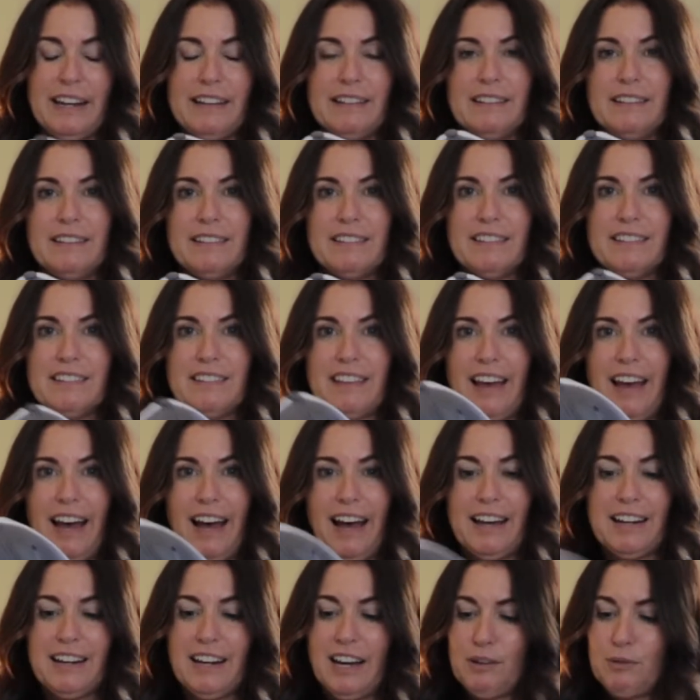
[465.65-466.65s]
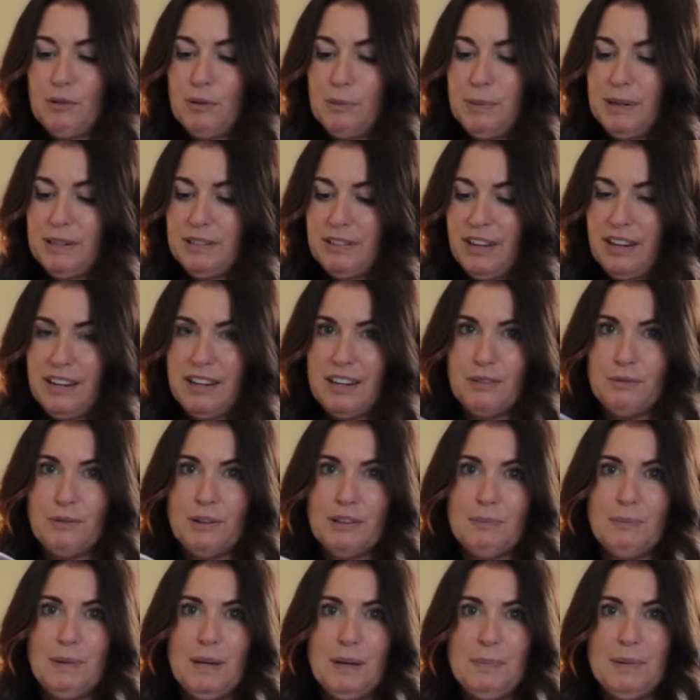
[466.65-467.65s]
and this is the hat I will be taking
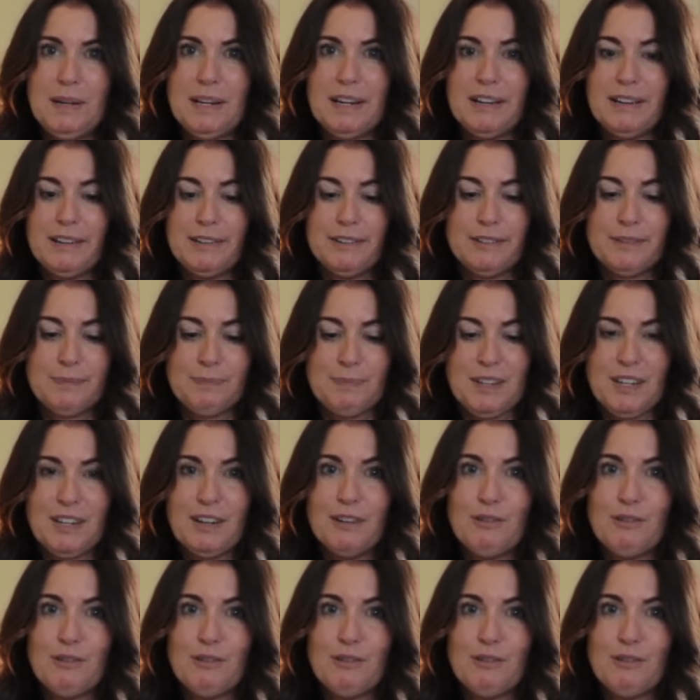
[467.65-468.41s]
with me because,